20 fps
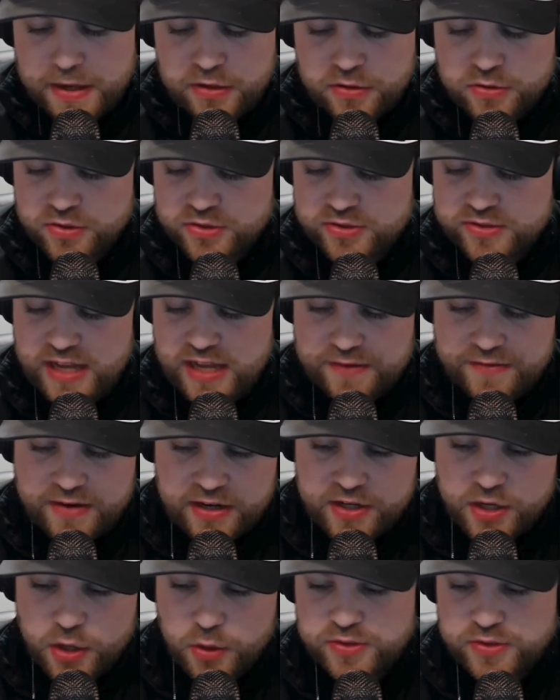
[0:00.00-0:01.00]
staff,
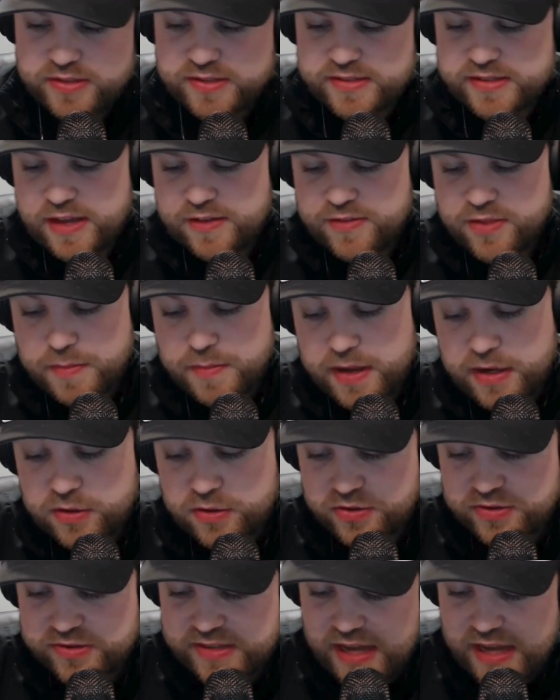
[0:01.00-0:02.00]
not coaching staff, the
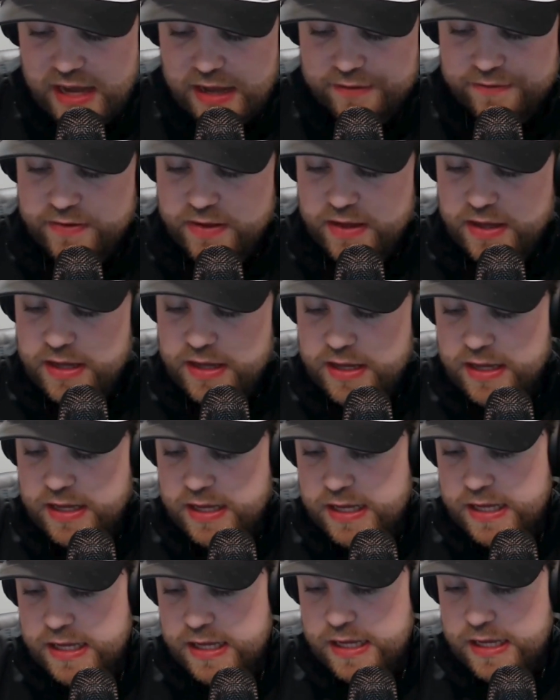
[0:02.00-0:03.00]
medical staff
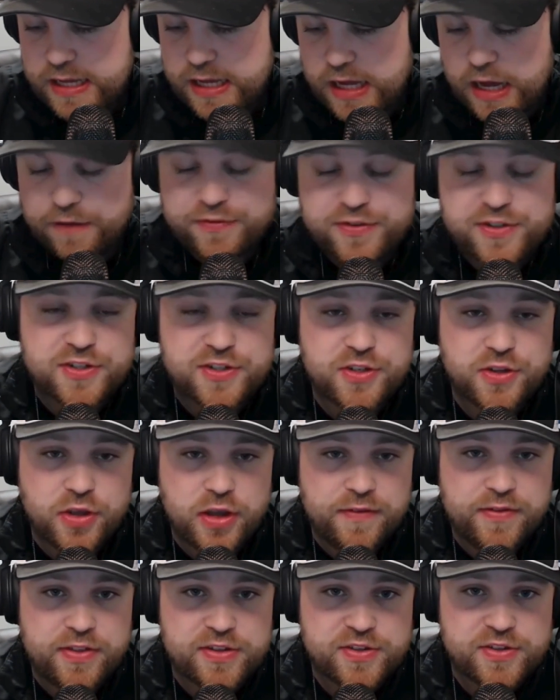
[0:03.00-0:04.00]
of
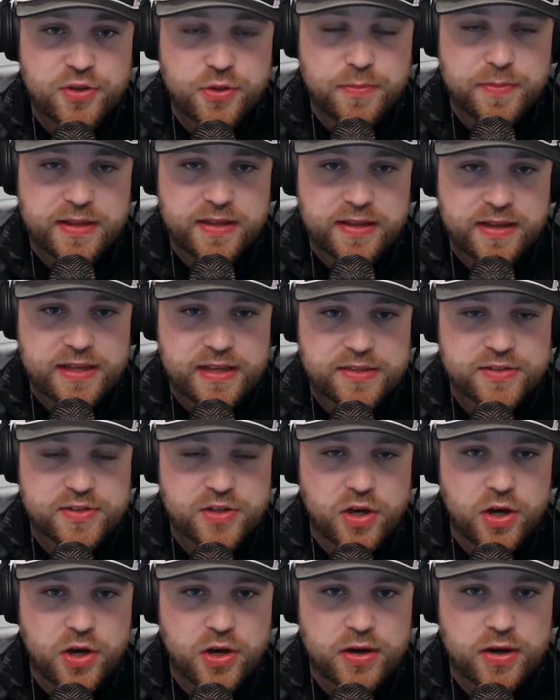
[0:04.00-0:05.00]
the SLU Billikens
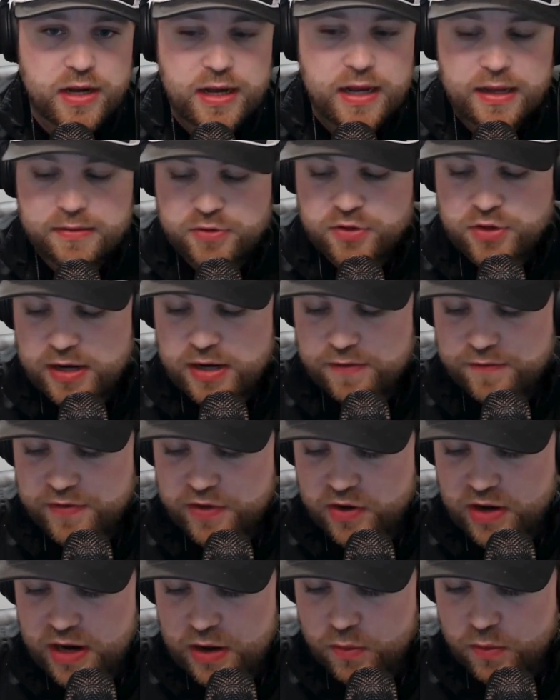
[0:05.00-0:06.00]
are trying to
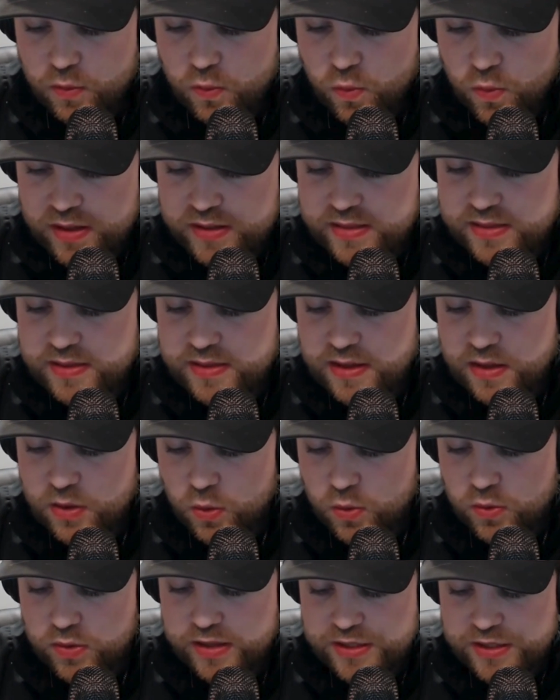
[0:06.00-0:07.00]
figure out what the
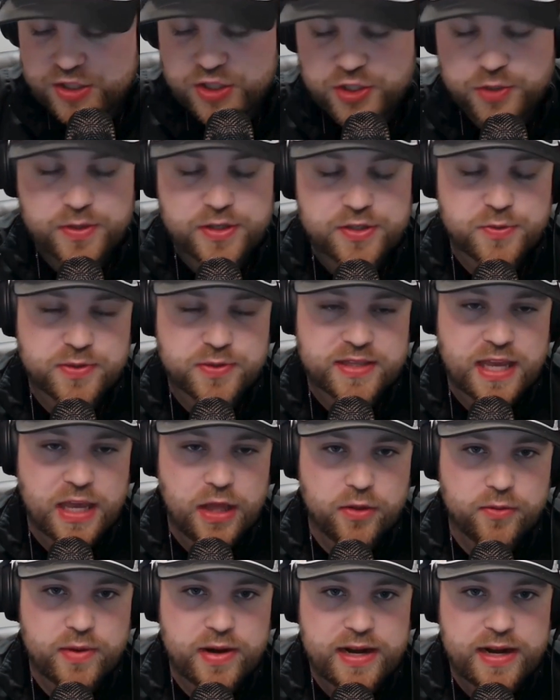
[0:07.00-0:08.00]
whole issue is with
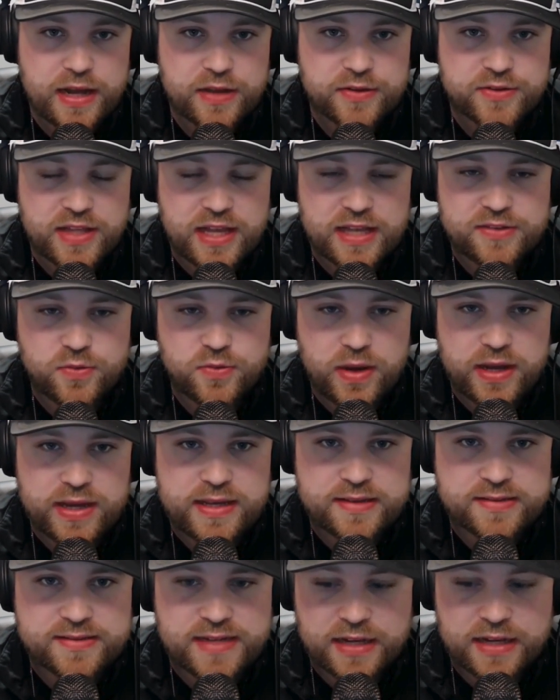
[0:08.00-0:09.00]
Kellen right now. So that's why he
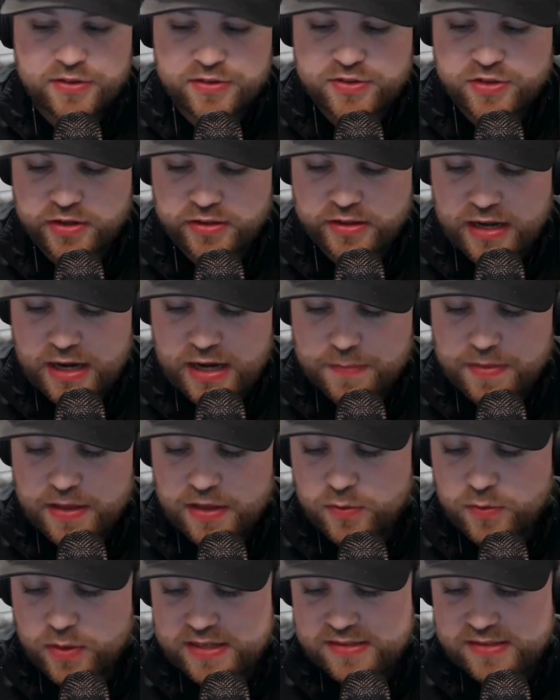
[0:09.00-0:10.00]
is not in the starting lineup.
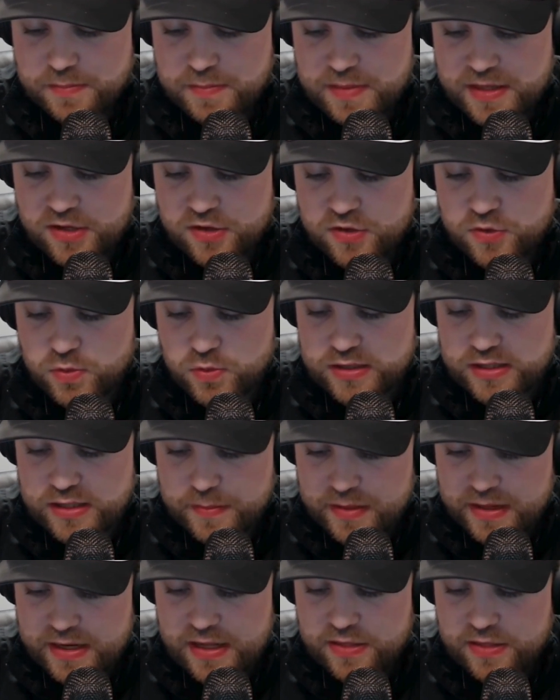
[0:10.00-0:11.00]
That's why his minutes were
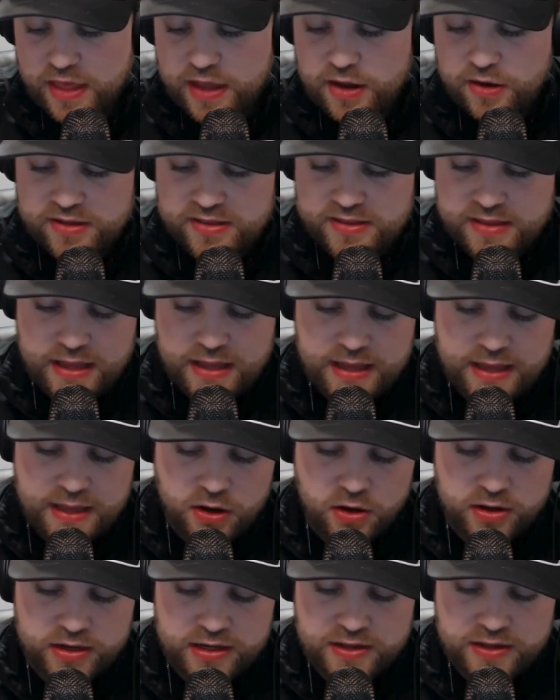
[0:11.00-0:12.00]
limited. They
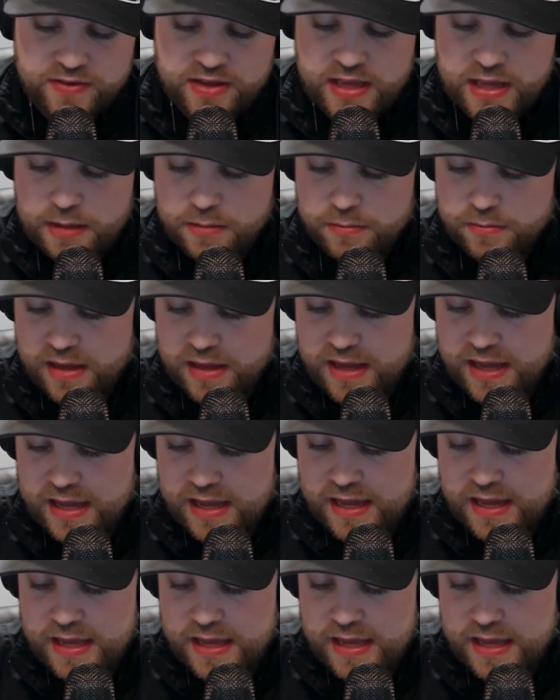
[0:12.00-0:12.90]
are giving him I